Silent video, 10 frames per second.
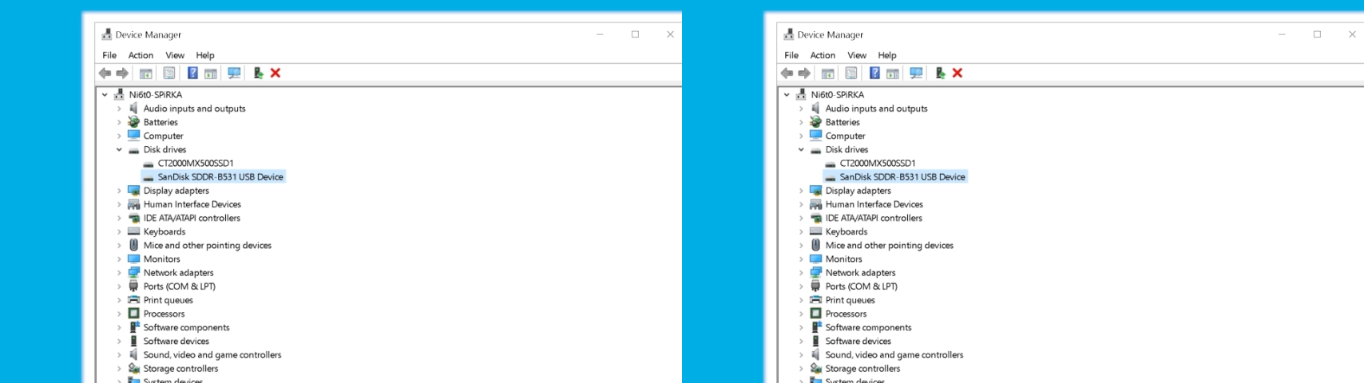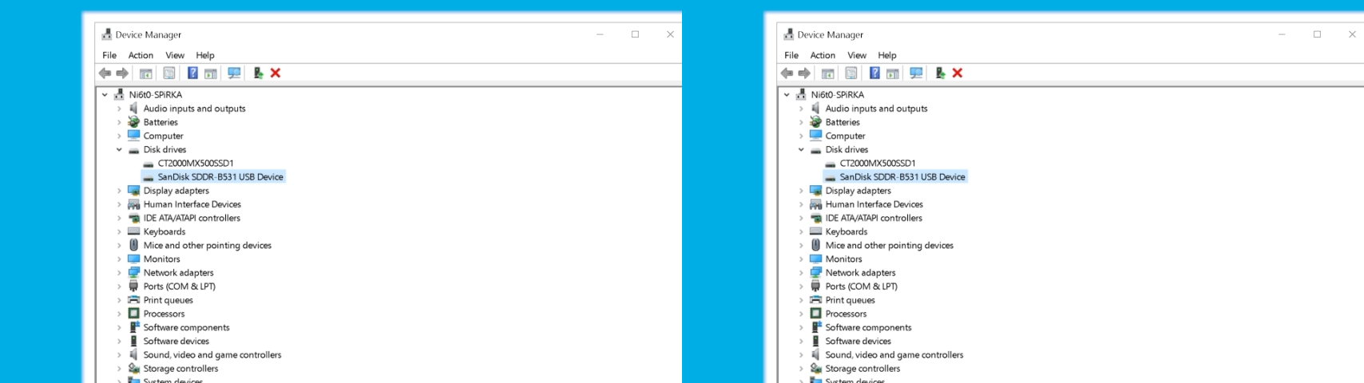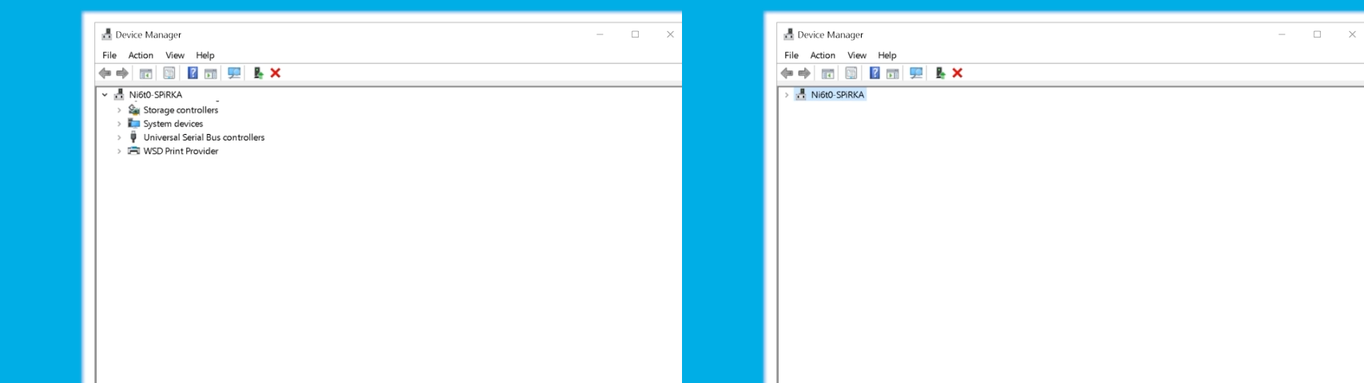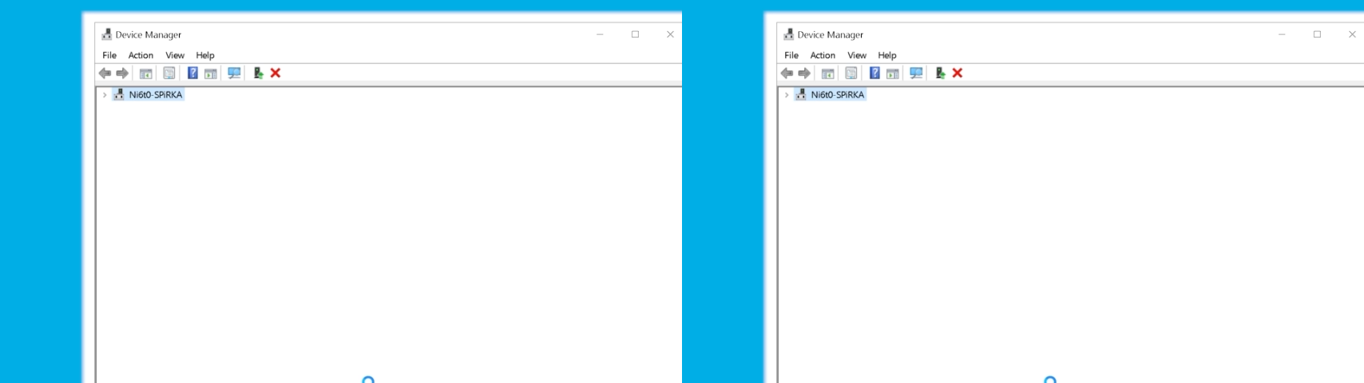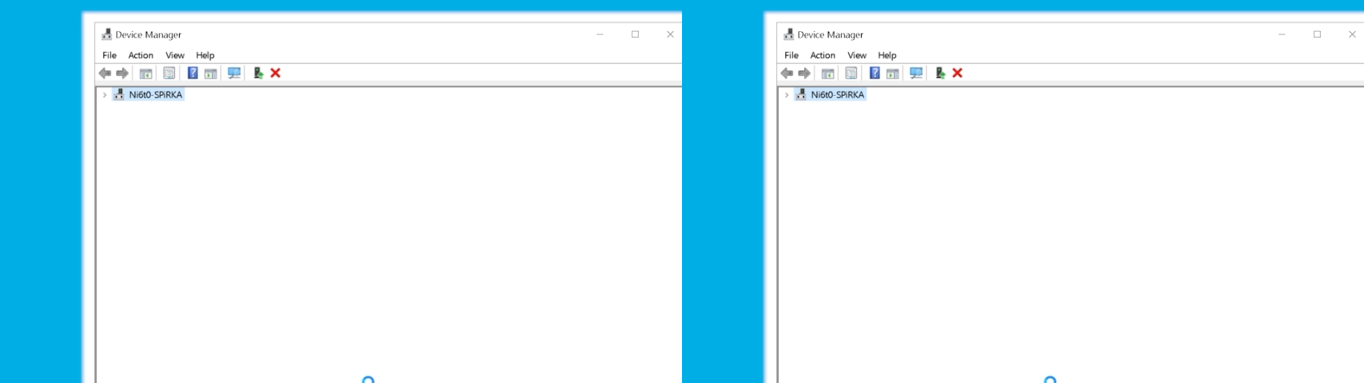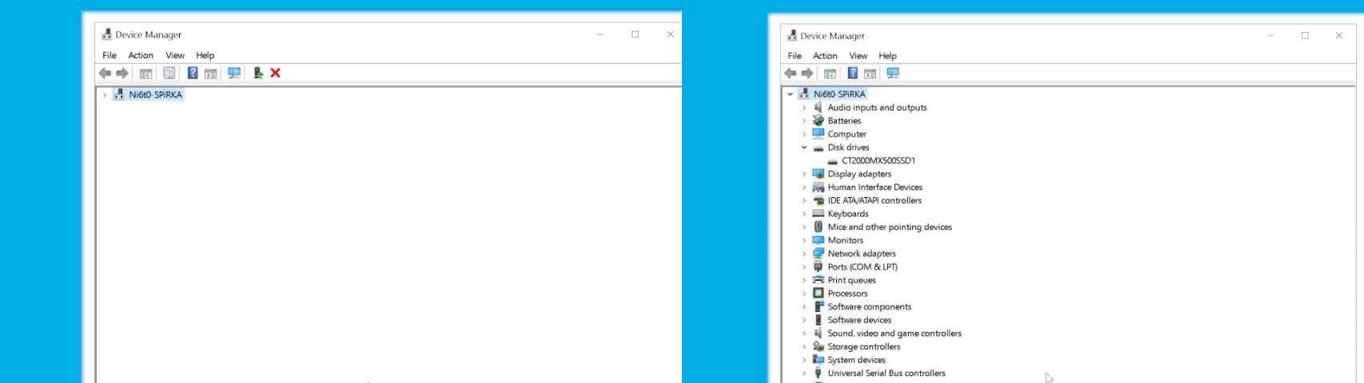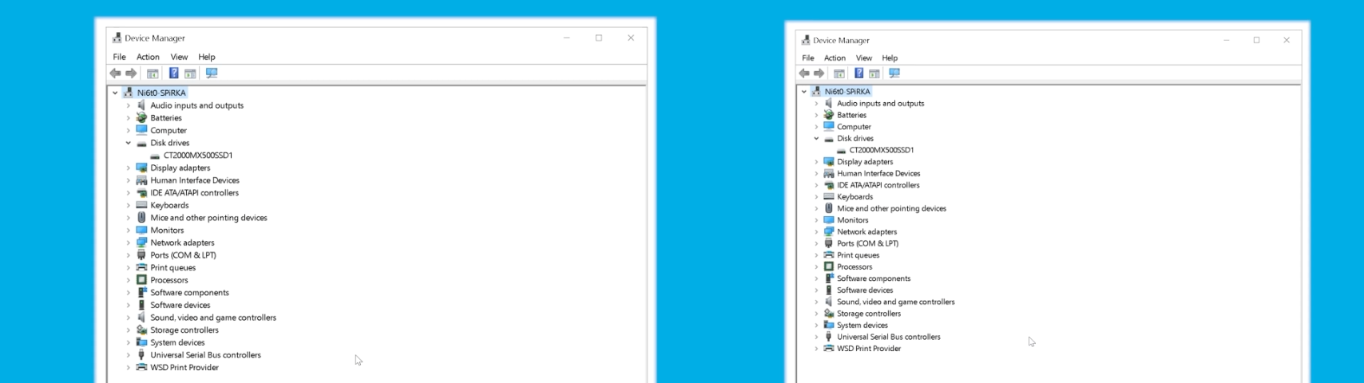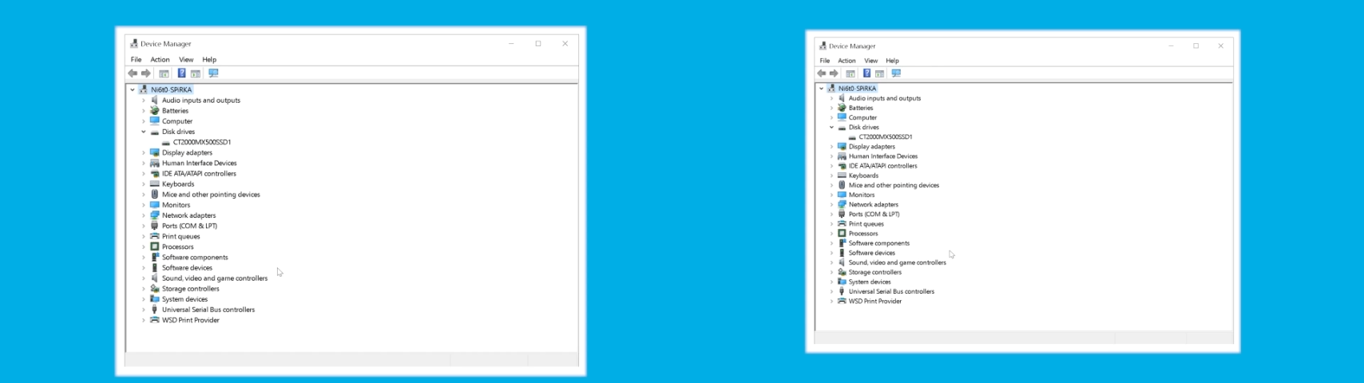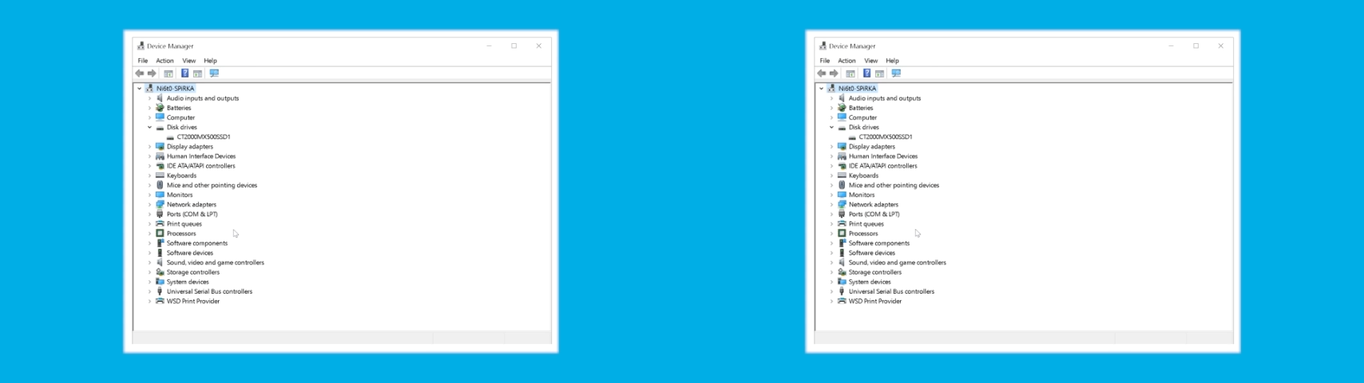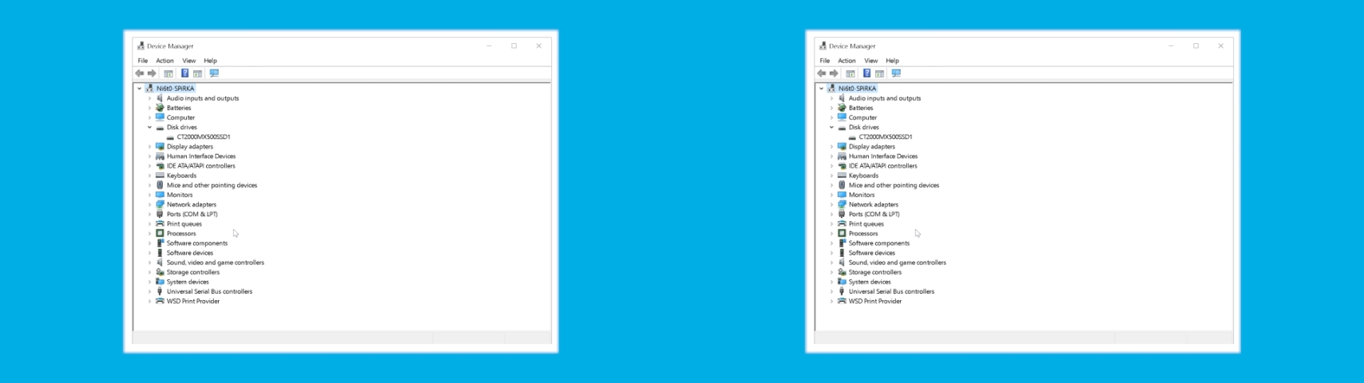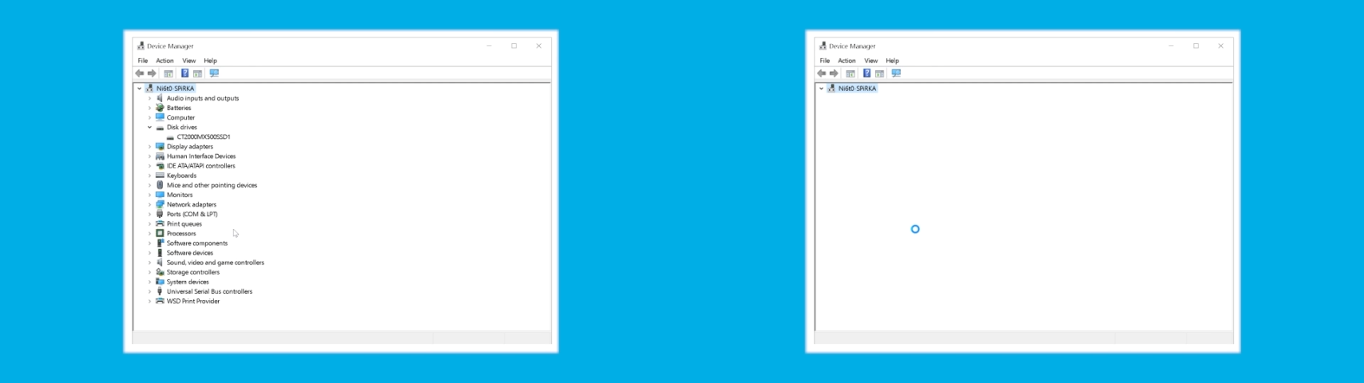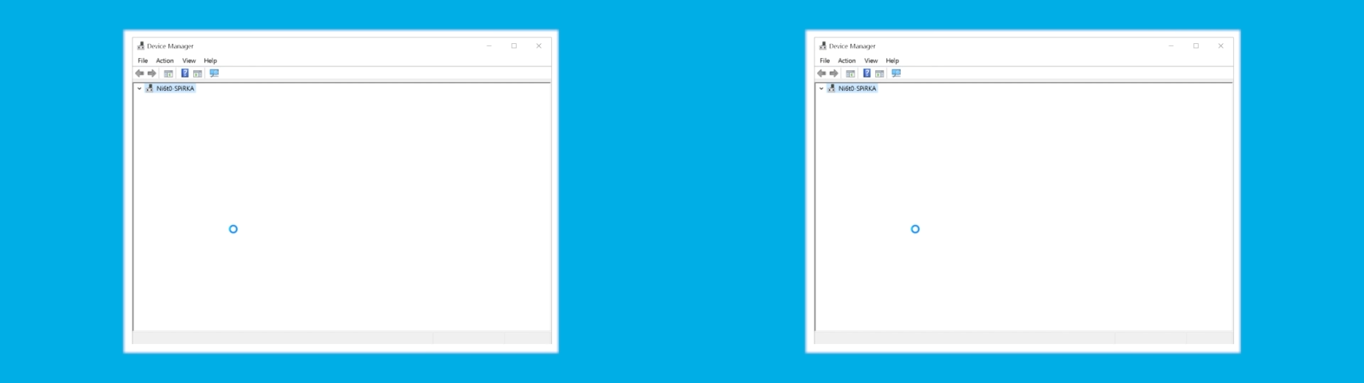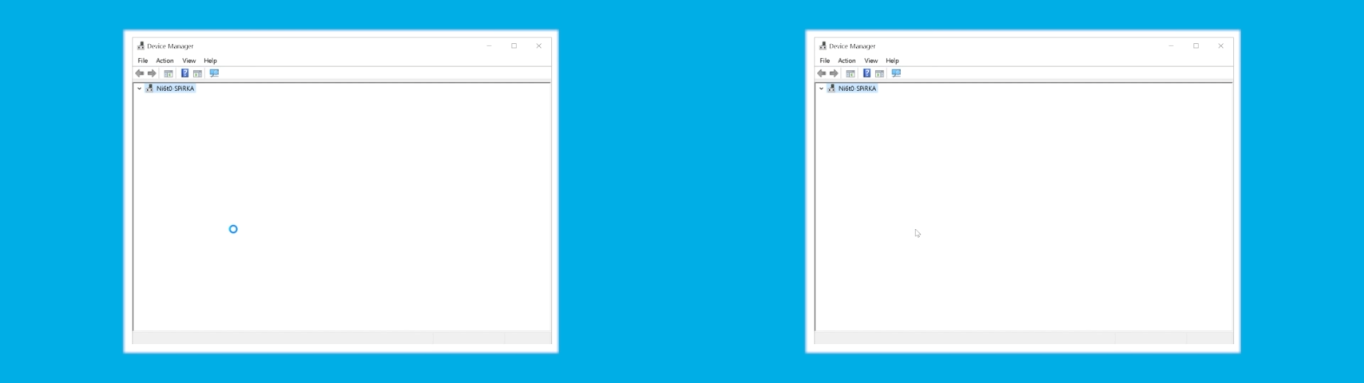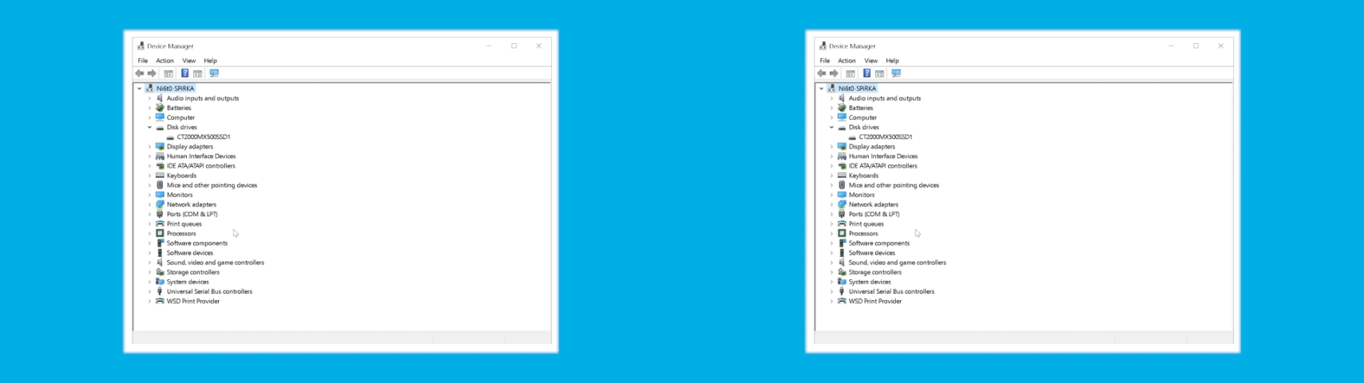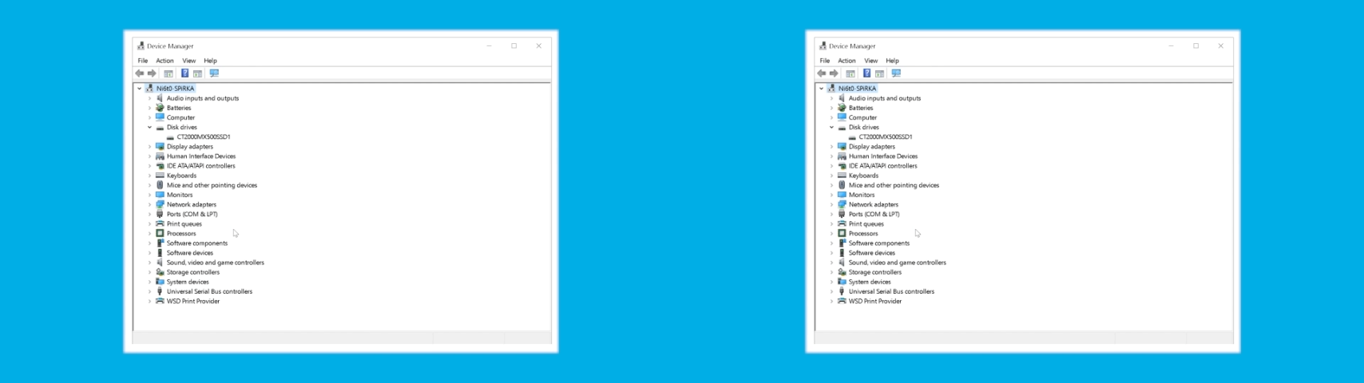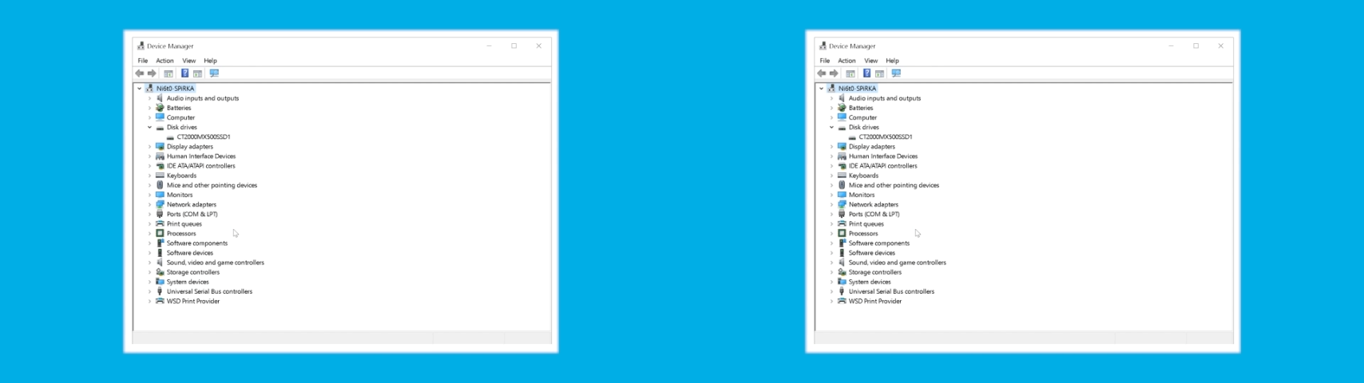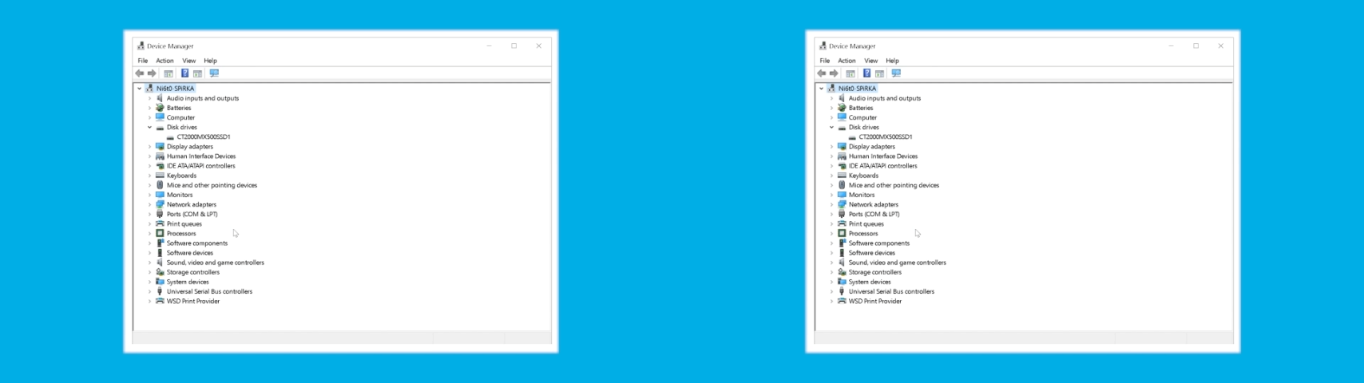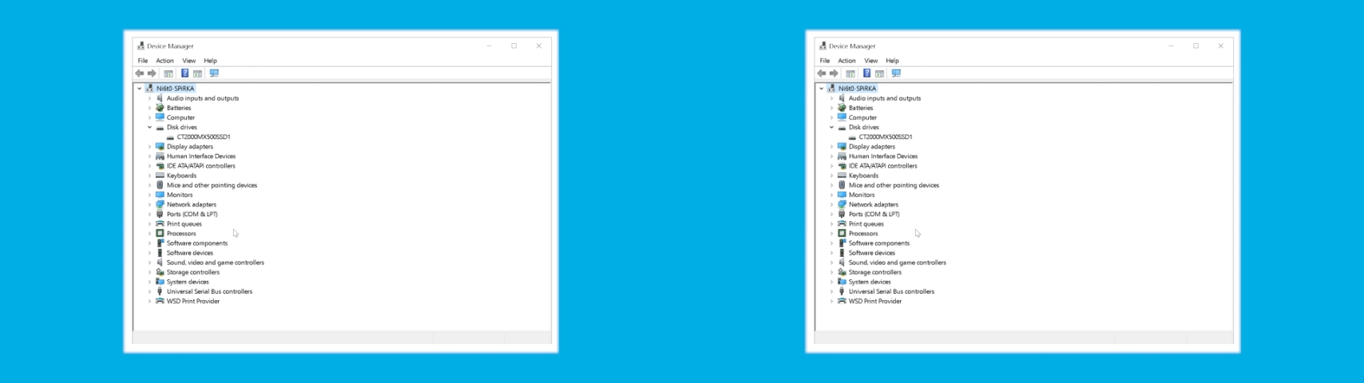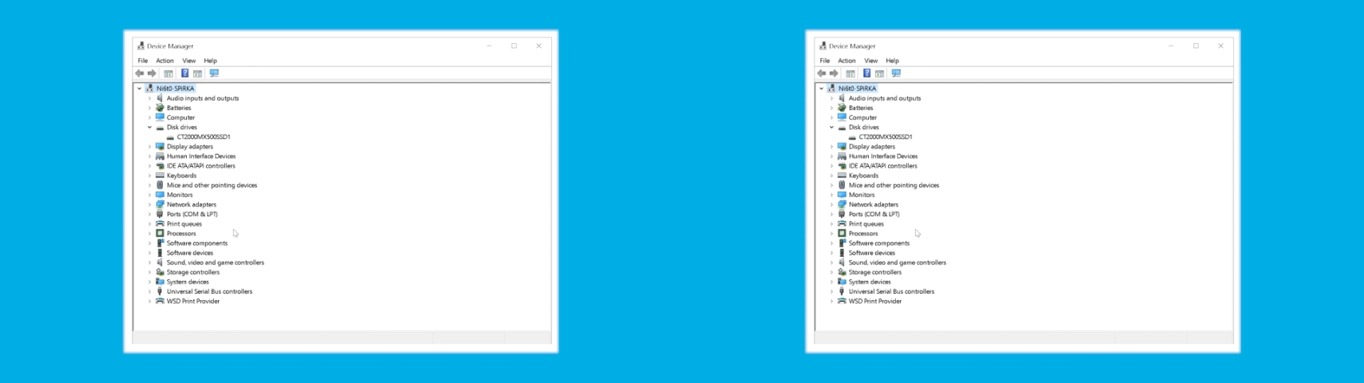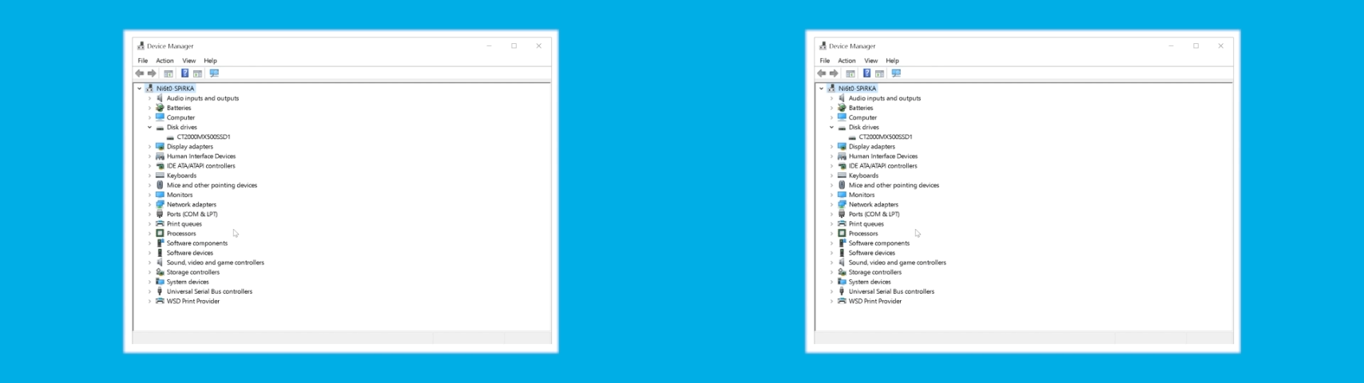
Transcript: [unreadable: no face in view]